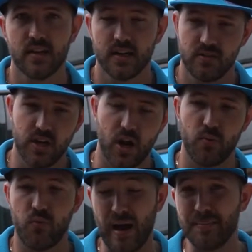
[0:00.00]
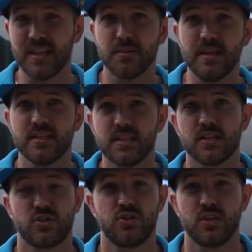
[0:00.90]
you know, rubbing them into
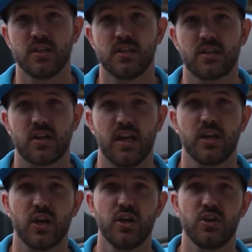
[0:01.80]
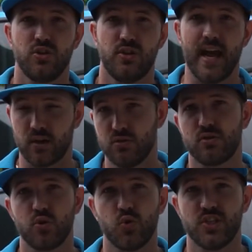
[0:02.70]
the clear coat, that could
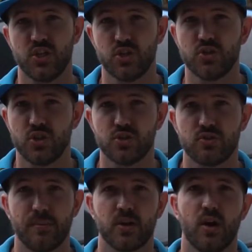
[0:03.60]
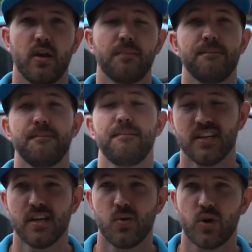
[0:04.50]
cause issues for your ceramic coating.
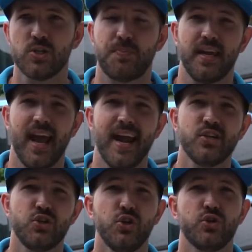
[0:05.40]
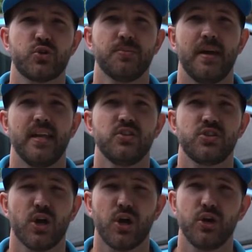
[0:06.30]
What does pH neutral mean?
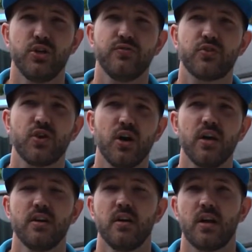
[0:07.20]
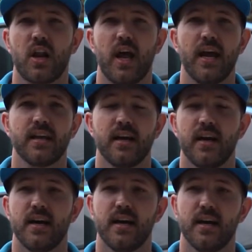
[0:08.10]
So you've got like
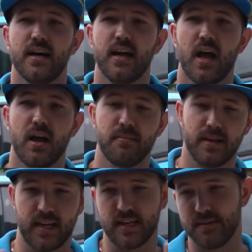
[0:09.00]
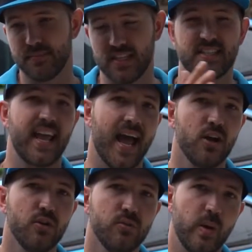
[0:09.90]
a
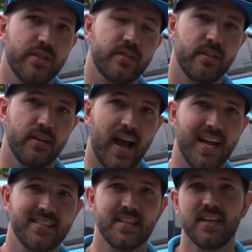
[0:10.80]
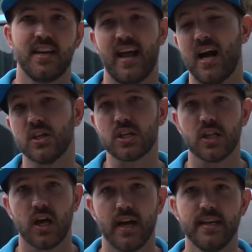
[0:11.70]
scale with acid and
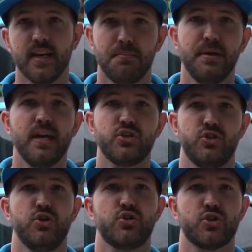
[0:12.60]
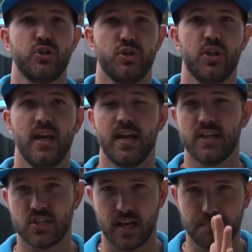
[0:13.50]
alkaline. pH neutral
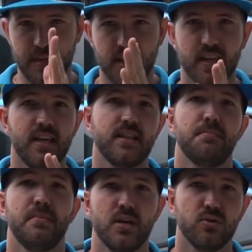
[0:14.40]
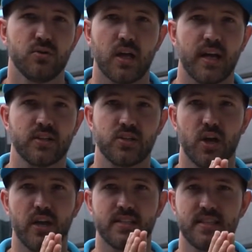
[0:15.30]
is like being in the middle, like, so
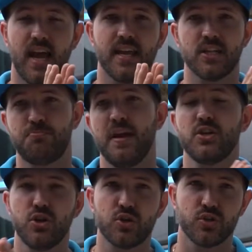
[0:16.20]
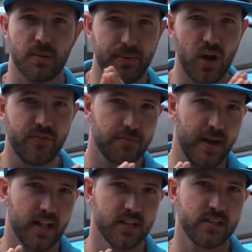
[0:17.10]
it's saying it's pH neutral, it's a perfect
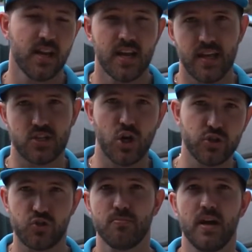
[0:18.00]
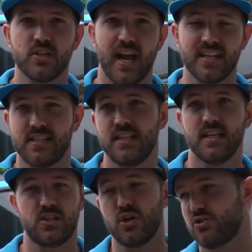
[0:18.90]
balance. There's not too much acid,
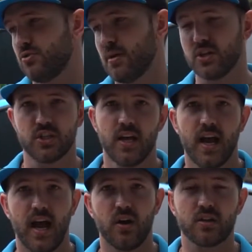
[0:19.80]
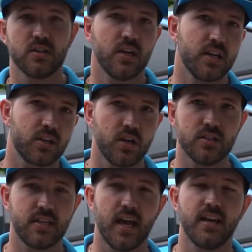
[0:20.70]
there's not too much alkaline
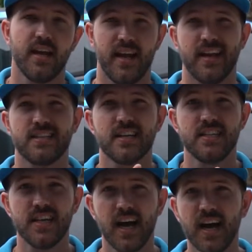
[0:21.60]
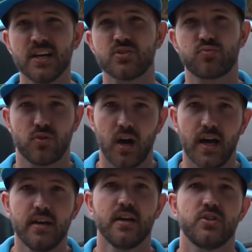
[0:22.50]
content, it's just right.
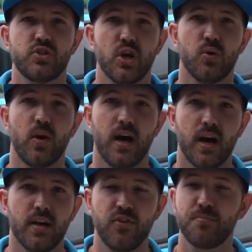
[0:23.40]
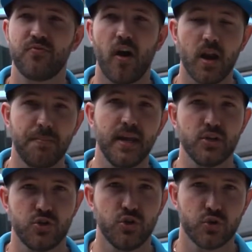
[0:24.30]
So if you find a
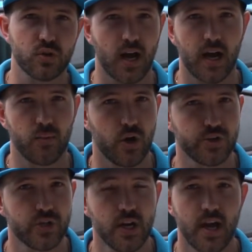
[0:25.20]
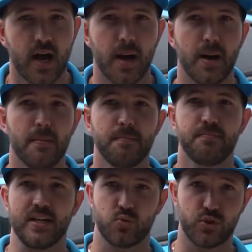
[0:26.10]
pH neutral car wash,
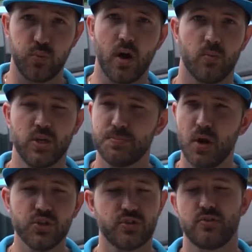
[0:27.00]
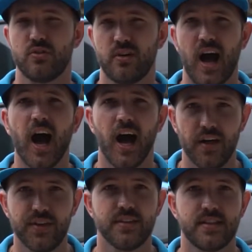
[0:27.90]
that's what you want, which most are
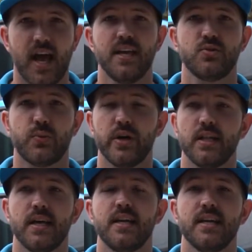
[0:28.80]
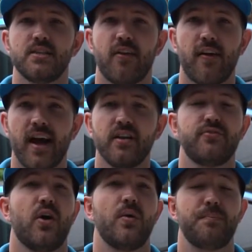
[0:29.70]
these days, really. It's very hard to
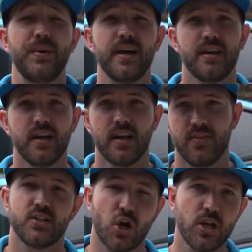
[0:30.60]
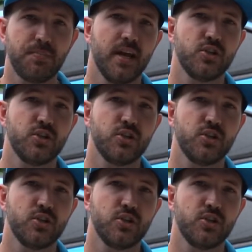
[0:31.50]
find, but it's only pH